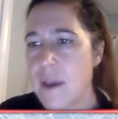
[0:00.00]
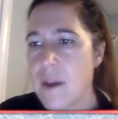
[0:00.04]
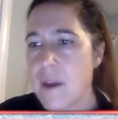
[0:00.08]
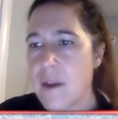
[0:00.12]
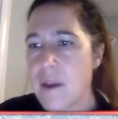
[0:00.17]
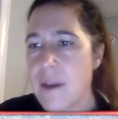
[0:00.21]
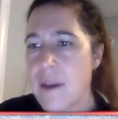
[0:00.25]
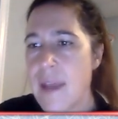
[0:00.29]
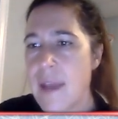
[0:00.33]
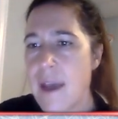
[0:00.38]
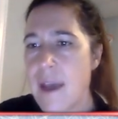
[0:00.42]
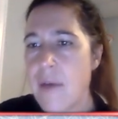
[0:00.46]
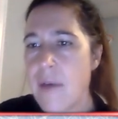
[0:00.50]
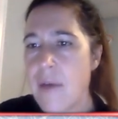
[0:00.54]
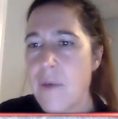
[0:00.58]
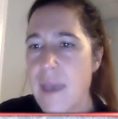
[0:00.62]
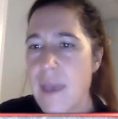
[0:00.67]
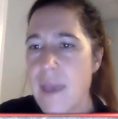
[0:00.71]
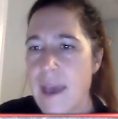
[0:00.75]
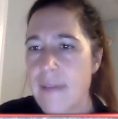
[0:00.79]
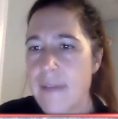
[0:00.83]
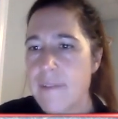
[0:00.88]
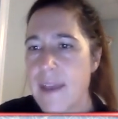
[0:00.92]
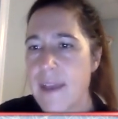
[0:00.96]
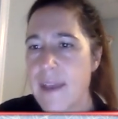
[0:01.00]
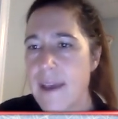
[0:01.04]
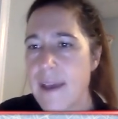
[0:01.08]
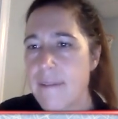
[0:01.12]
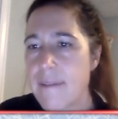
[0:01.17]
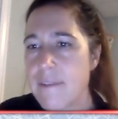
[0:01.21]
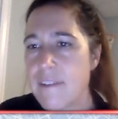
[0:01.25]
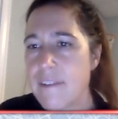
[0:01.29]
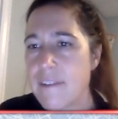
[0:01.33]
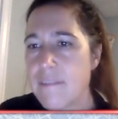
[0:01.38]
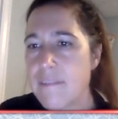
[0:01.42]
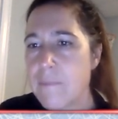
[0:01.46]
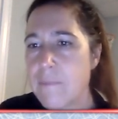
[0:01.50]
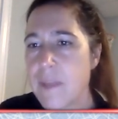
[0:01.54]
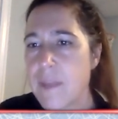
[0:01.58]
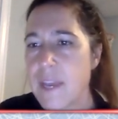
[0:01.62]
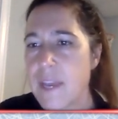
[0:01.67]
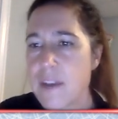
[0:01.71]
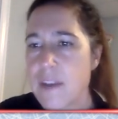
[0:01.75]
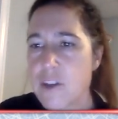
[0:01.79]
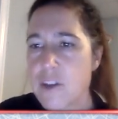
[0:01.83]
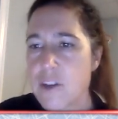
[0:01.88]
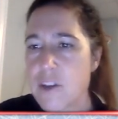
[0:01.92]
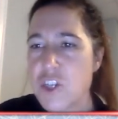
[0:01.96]
Now we have to have this
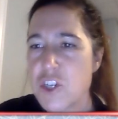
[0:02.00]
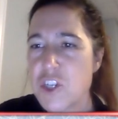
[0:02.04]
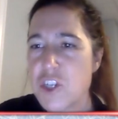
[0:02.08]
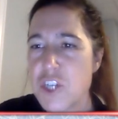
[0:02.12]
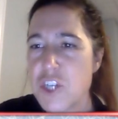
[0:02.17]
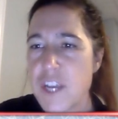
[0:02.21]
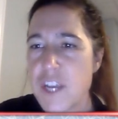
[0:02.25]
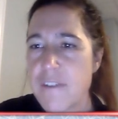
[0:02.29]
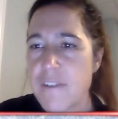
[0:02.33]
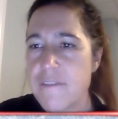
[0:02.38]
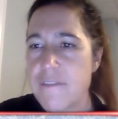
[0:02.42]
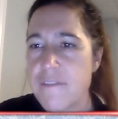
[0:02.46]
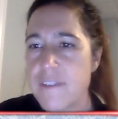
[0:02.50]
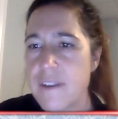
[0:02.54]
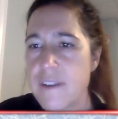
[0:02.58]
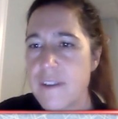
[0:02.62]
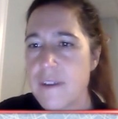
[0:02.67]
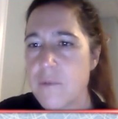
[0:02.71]
player shift,